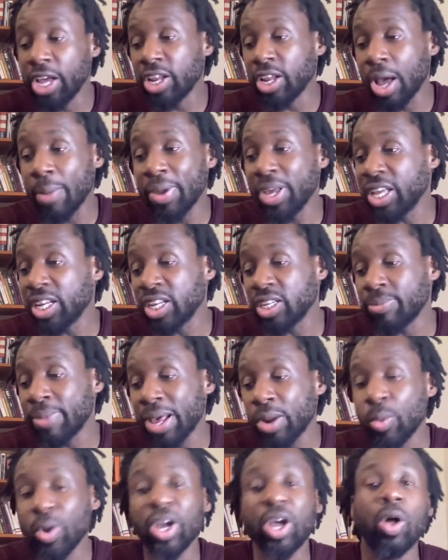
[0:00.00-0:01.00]
I mean, it didn't matter
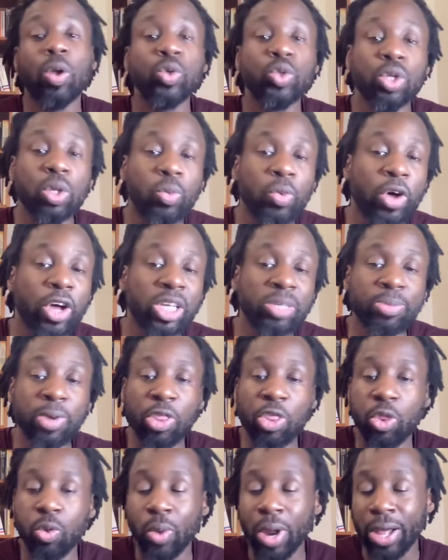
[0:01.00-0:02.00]
what culture it was, but
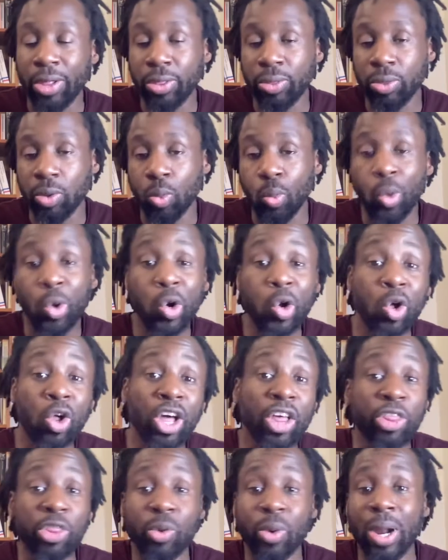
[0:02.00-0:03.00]
throughout the world
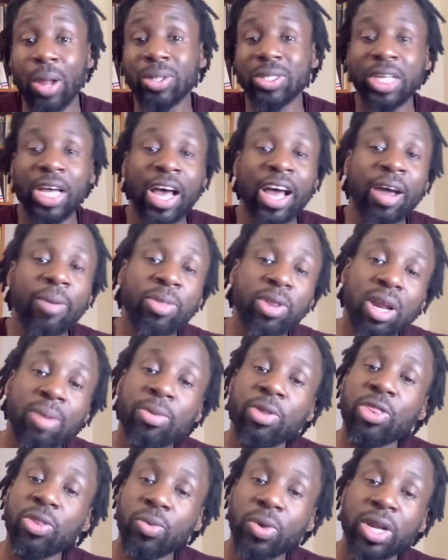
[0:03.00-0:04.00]
and throughout time, the number
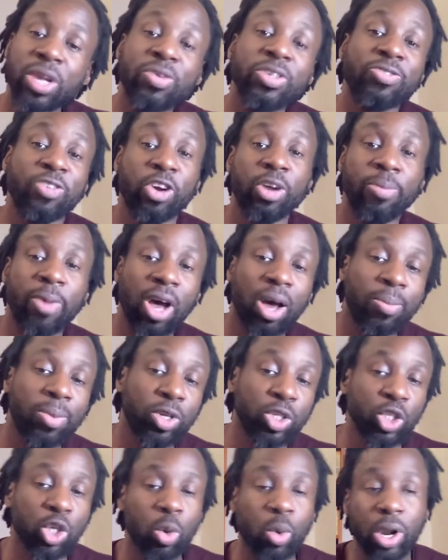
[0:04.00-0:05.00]
3 was very popular.
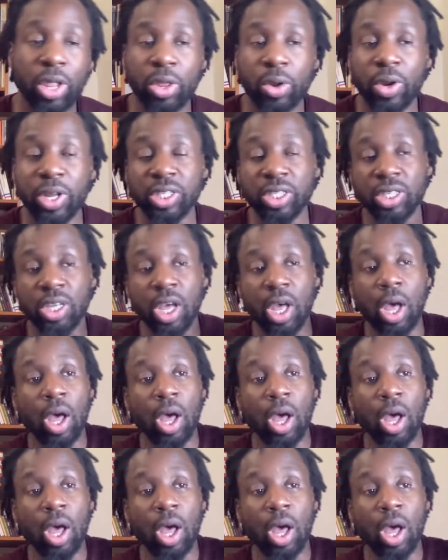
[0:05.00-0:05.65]
So whether it's